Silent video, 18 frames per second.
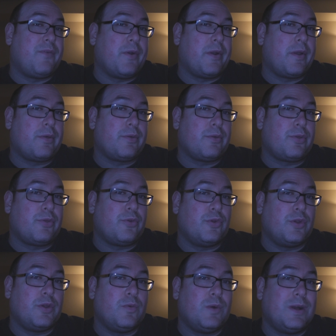for another
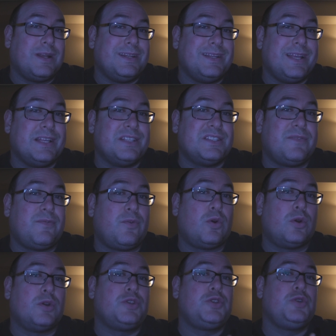31 Days of Horror,